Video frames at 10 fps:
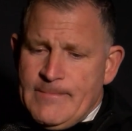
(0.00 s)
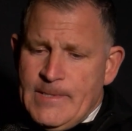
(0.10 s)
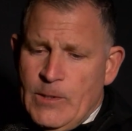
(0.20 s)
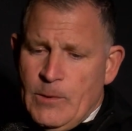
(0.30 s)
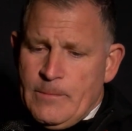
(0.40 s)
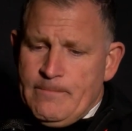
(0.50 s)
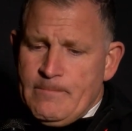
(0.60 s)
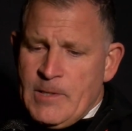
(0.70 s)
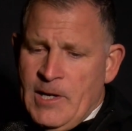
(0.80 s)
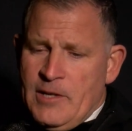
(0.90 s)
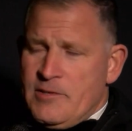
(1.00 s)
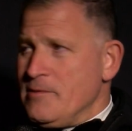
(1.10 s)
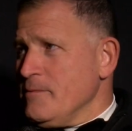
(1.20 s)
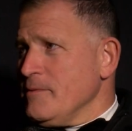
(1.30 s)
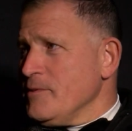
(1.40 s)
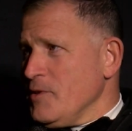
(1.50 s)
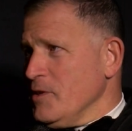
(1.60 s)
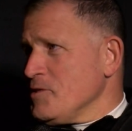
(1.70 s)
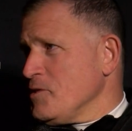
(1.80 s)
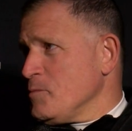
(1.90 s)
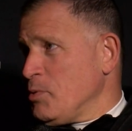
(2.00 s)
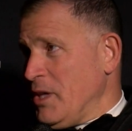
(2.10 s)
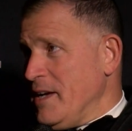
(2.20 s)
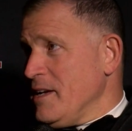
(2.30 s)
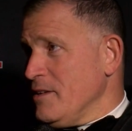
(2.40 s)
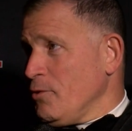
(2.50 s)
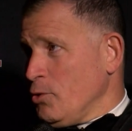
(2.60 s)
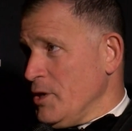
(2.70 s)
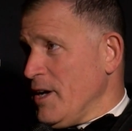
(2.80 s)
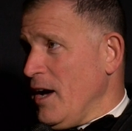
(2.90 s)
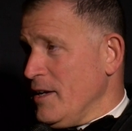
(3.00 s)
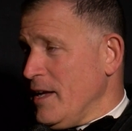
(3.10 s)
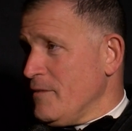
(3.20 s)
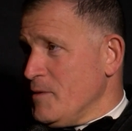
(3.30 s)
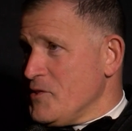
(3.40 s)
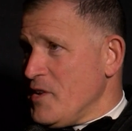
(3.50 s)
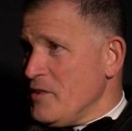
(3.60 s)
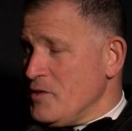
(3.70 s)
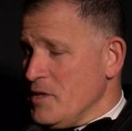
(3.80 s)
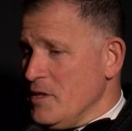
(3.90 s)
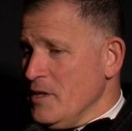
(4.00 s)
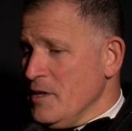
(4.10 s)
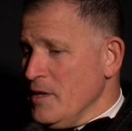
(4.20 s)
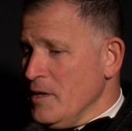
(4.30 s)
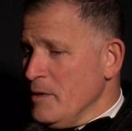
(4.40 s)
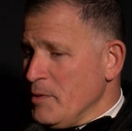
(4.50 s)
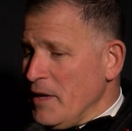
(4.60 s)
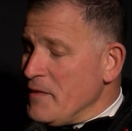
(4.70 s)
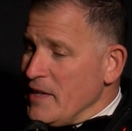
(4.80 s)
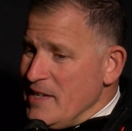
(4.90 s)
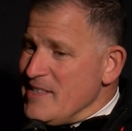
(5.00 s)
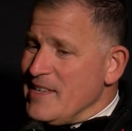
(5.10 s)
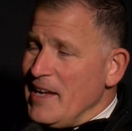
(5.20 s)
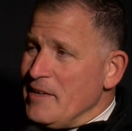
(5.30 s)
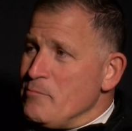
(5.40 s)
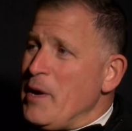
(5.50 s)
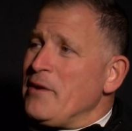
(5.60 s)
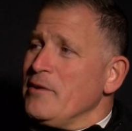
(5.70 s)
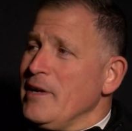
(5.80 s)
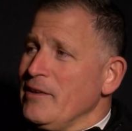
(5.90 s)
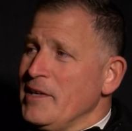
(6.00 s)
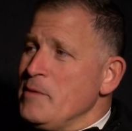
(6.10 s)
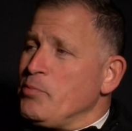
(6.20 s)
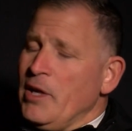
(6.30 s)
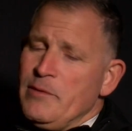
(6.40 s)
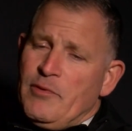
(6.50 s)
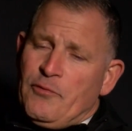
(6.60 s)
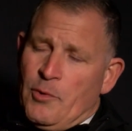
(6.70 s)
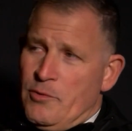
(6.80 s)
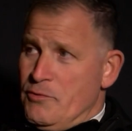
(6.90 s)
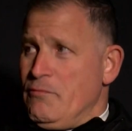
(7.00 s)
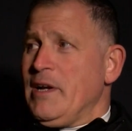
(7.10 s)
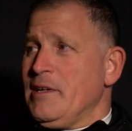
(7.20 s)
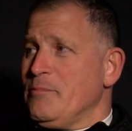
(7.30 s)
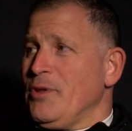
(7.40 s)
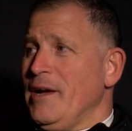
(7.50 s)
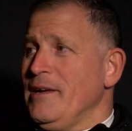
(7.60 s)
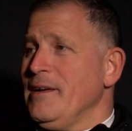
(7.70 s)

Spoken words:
You know, Gus Zelinksis played early on out of necessity, but I think he's getting better now. Like, he played before he was ready to play.